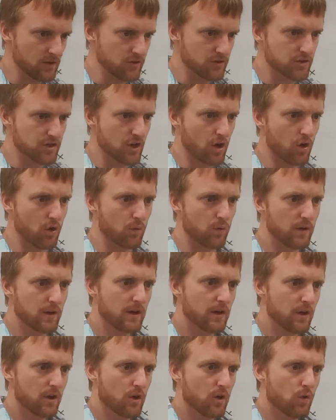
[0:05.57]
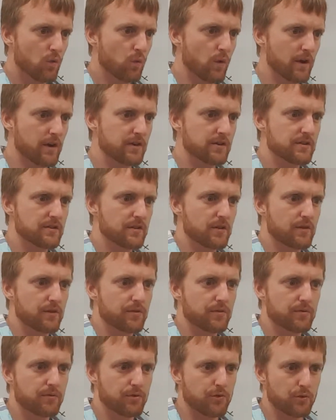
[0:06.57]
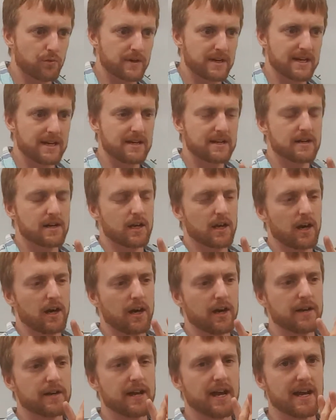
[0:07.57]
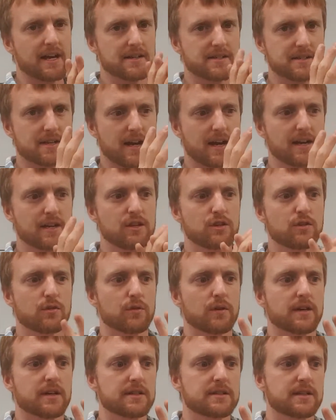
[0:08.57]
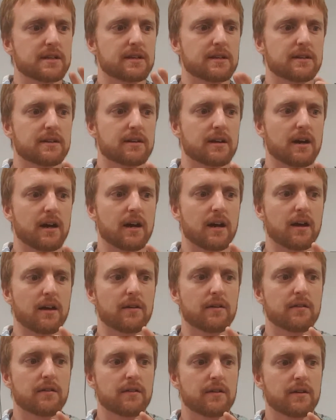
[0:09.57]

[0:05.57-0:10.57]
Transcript: So, what are three non-SI units of